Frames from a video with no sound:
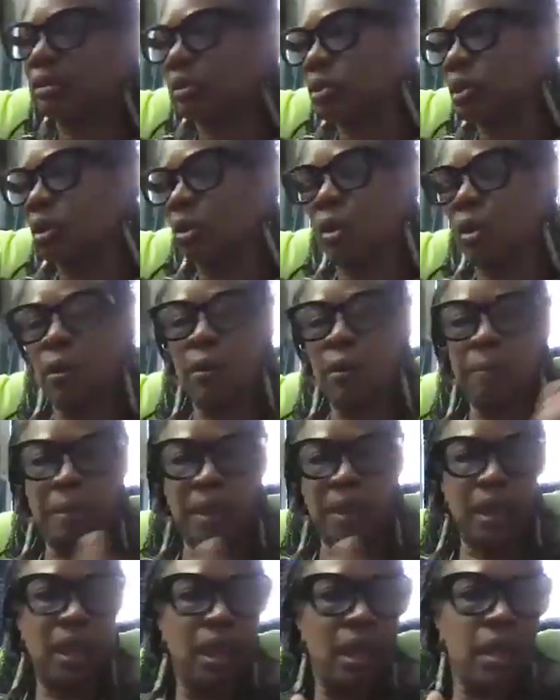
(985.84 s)
don't hold
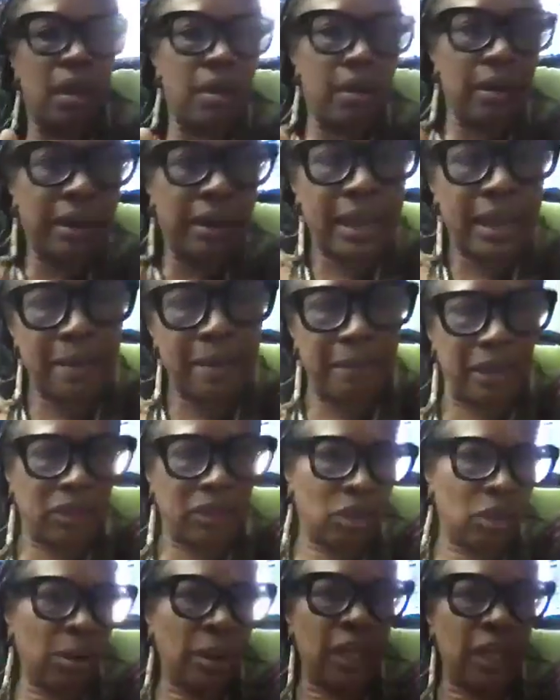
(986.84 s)
me. Okay, I might
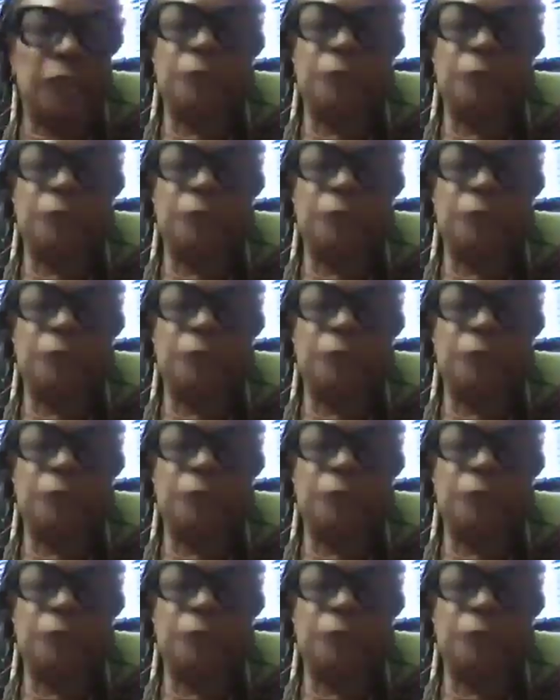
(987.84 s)
do it.